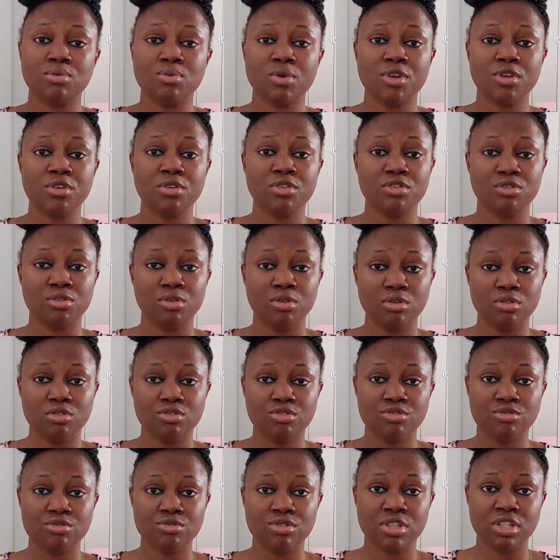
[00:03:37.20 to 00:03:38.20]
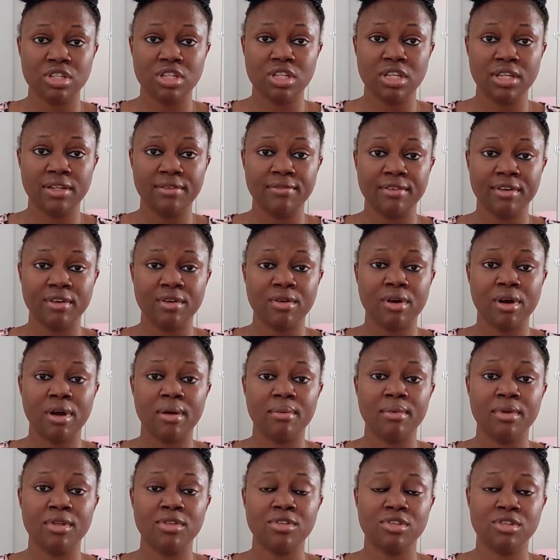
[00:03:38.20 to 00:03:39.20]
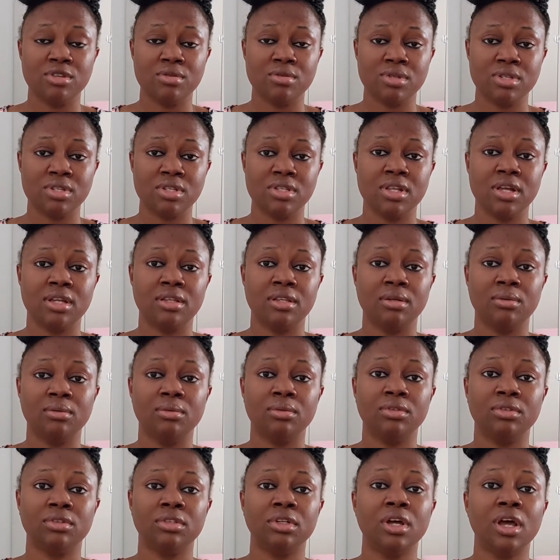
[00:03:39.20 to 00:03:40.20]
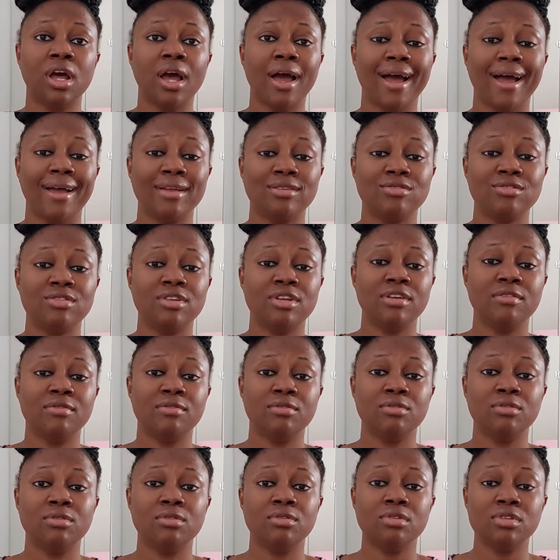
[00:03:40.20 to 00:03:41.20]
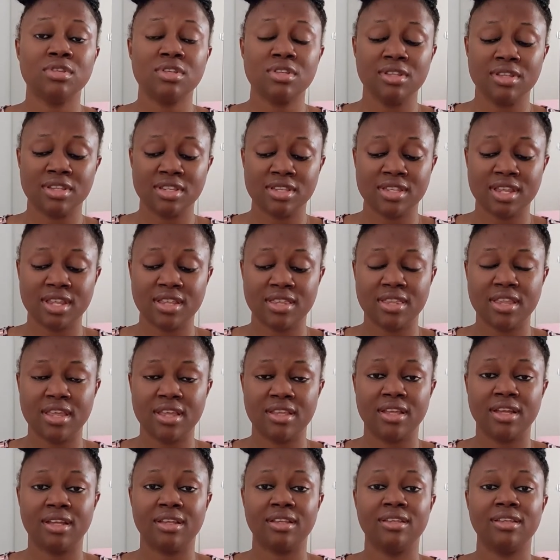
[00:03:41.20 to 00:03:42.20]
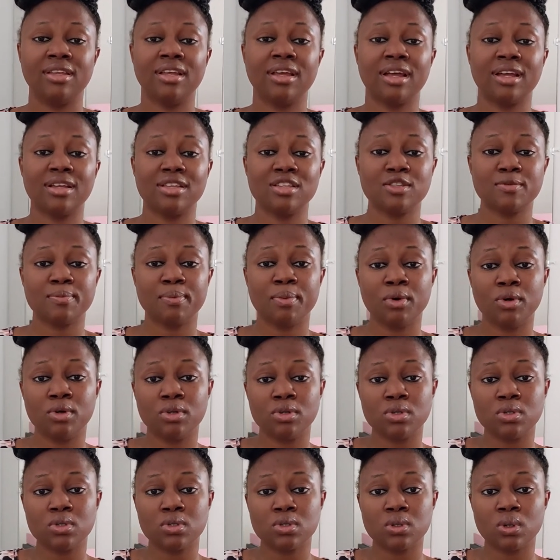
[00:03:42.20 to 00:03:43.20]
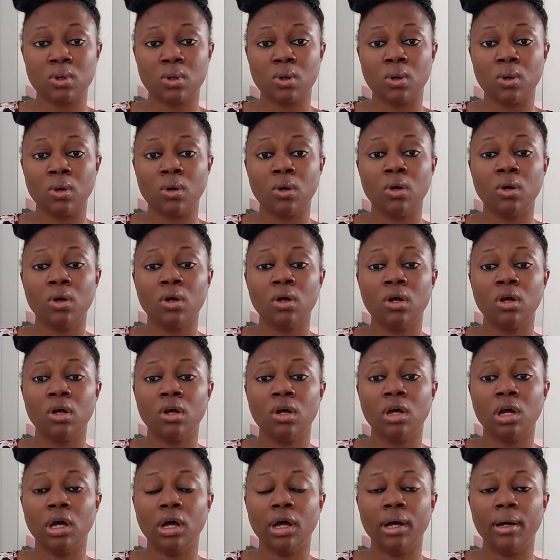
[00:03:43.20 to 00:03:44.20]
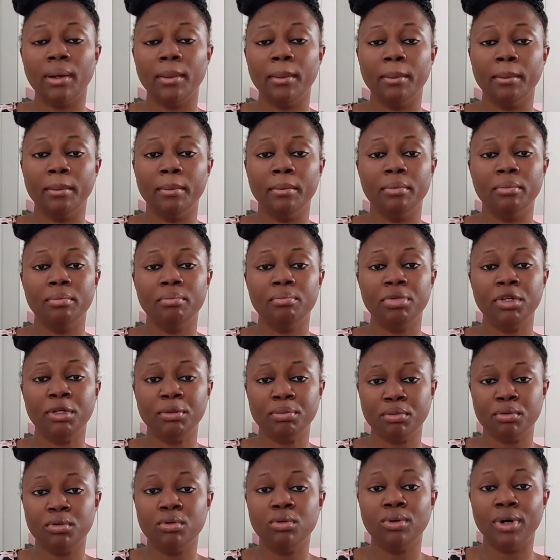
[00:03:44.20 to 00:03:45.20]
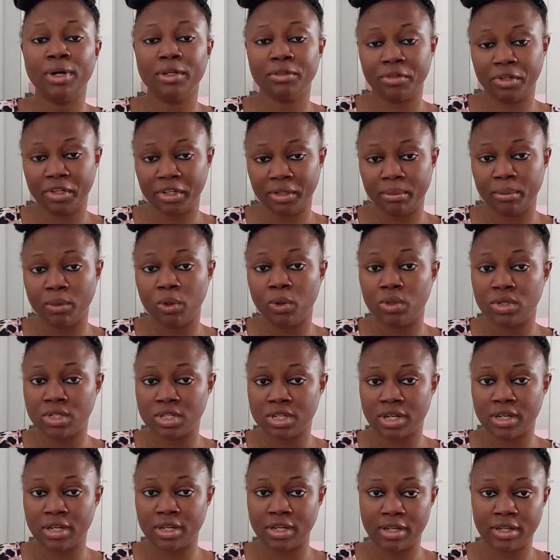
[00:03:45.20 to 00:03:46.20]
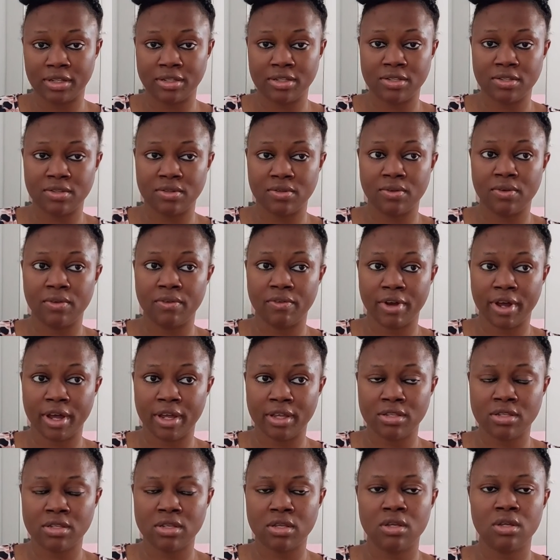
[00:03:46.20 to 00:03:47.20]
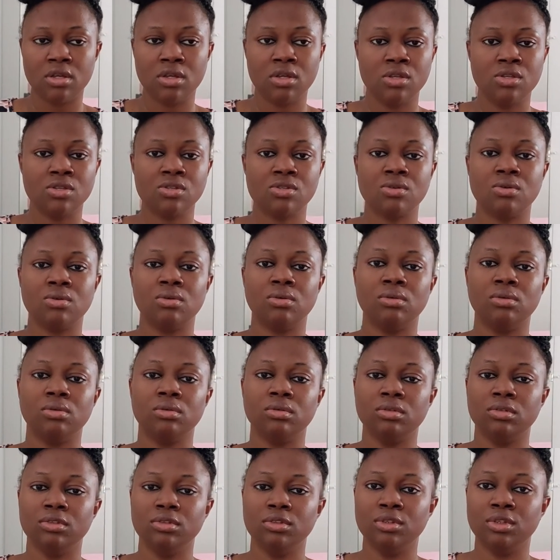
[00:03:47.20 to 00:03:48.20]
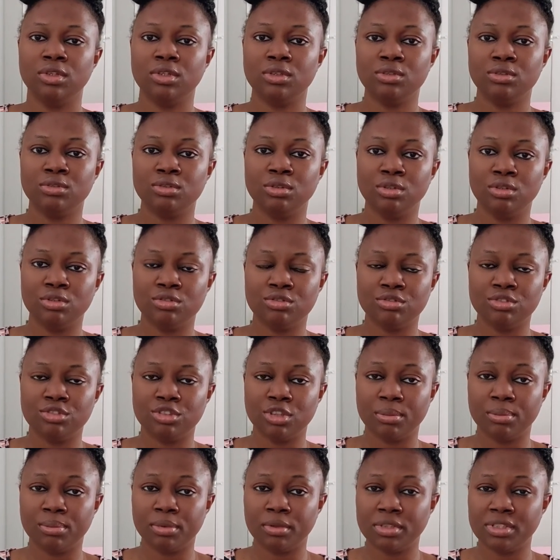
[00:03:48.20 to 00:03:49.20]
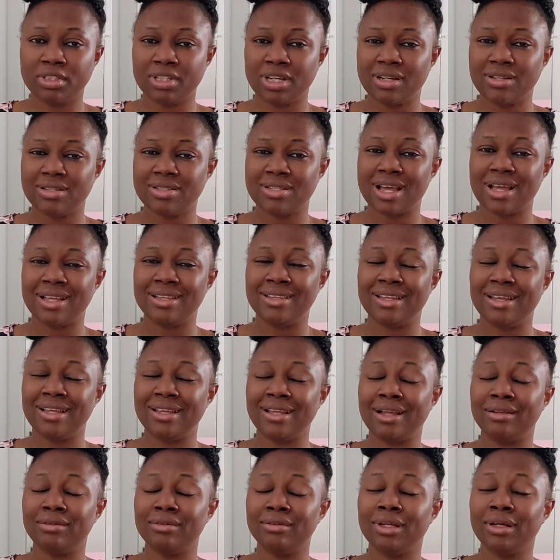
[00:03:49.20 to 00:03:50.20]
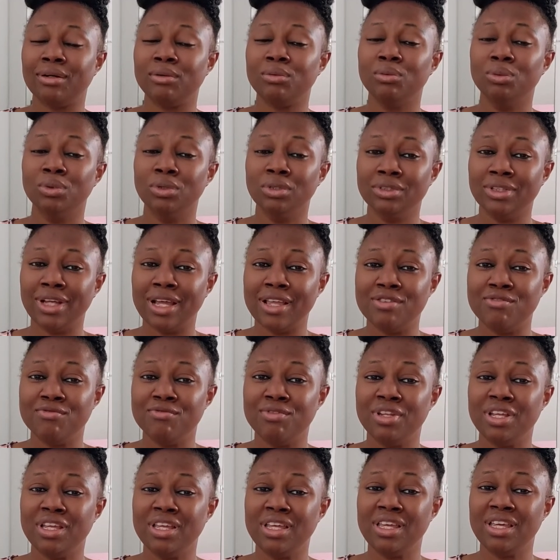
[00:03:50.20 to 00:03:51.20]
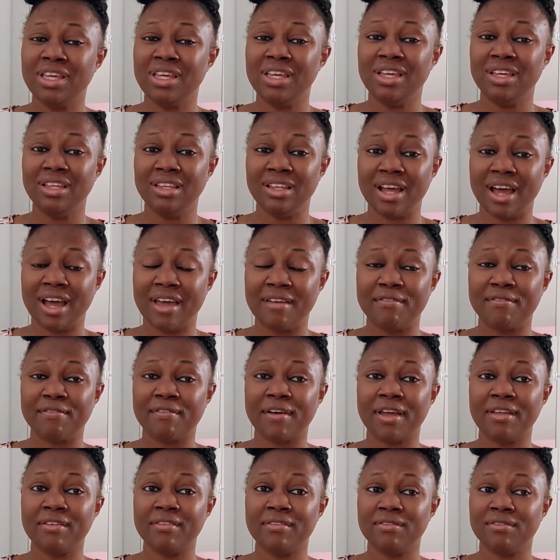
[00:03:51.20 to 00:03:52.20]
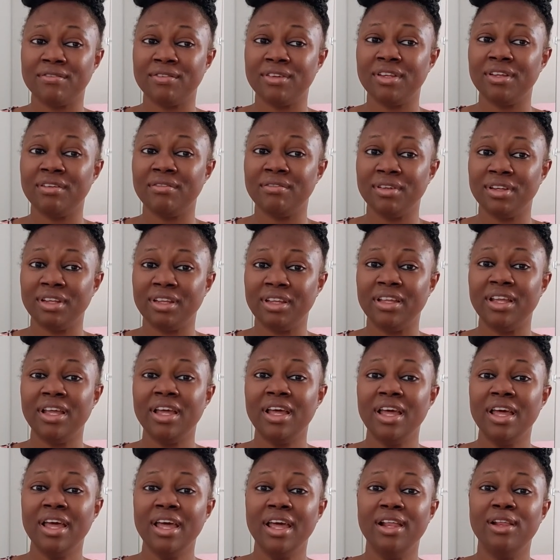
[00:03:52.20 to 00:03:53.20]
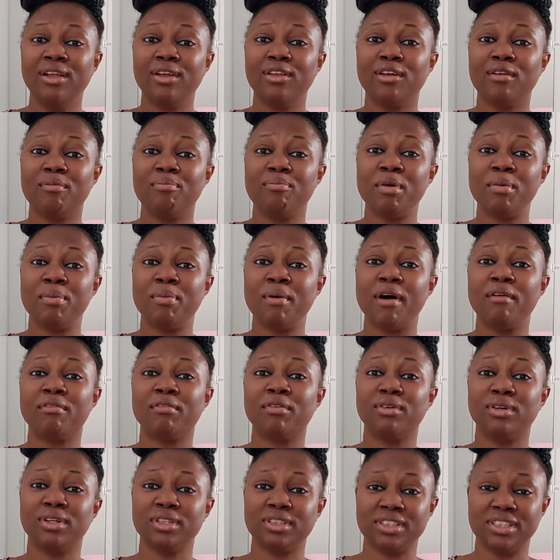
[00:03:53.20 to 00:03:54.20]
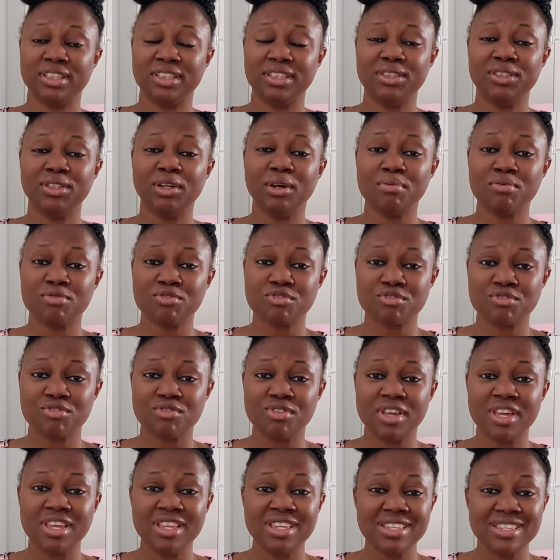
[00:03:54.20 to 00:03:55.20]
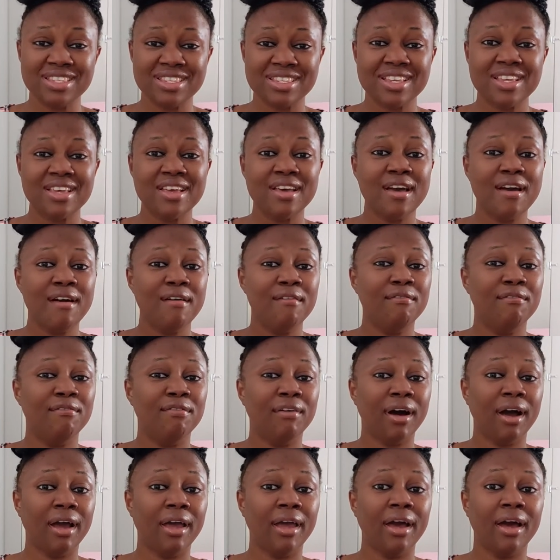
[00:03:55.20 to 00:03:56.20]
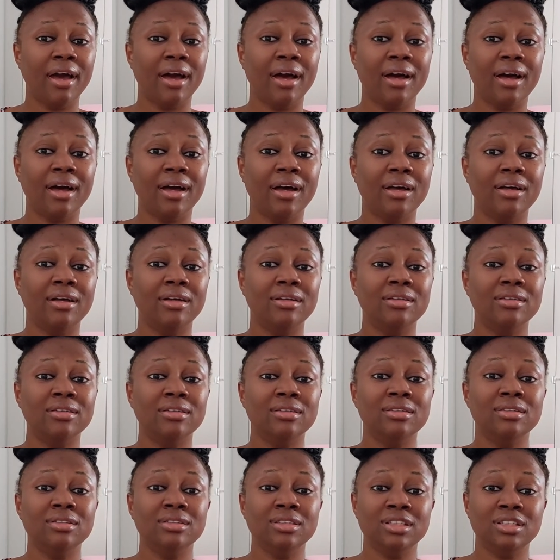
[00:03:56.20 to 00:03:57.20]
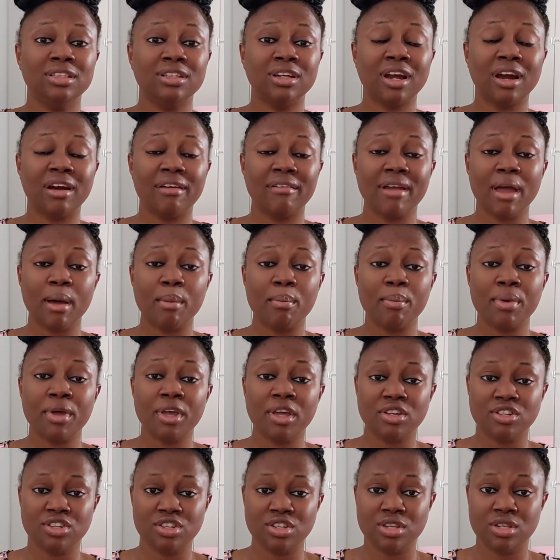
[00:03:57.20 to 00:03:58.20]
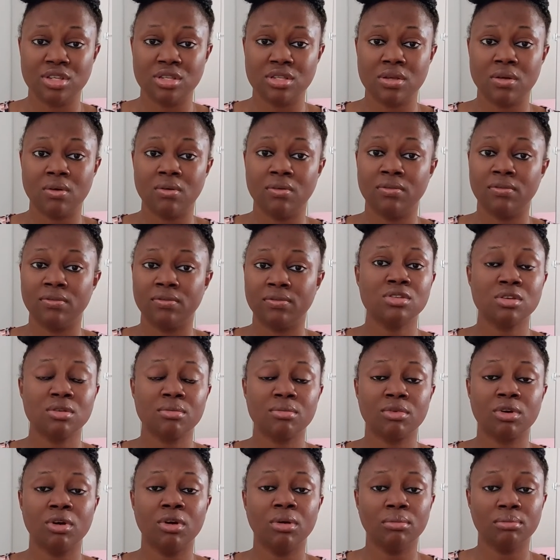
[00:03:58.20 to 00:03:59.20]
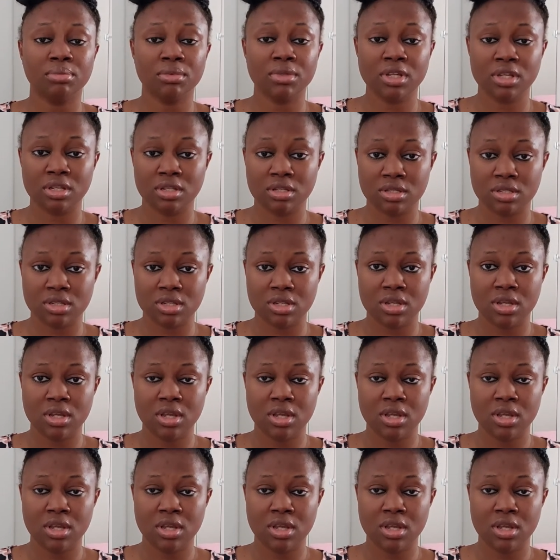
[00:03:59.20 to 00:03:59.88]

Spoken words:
when you go through the requirements, you see that they would actually even state there that they can sponsor people who are not in Malta yet, right? So you could go through job portals. And then another one that is really key, that I find really, really, a lot of people have gotten jobs through, is via the career pages of some companies,